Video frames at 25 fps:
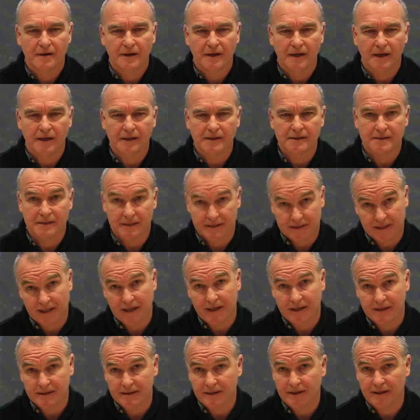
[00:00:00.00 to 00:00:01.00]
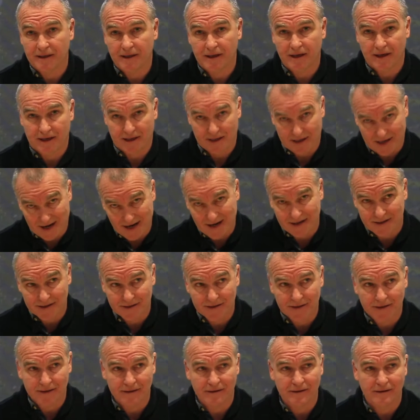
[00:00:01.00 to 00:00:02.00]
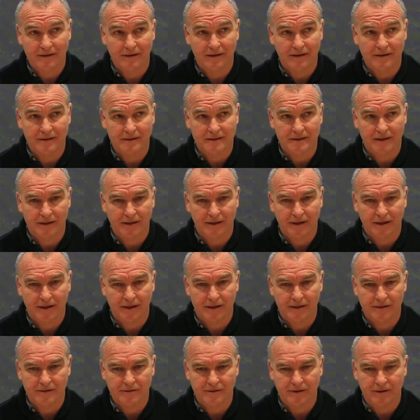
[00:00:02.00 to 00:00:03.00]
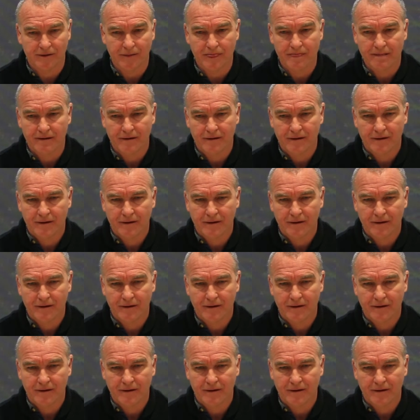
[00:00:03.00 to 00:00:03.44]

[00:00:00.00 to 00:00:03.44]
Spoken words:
in society and in psychiatry.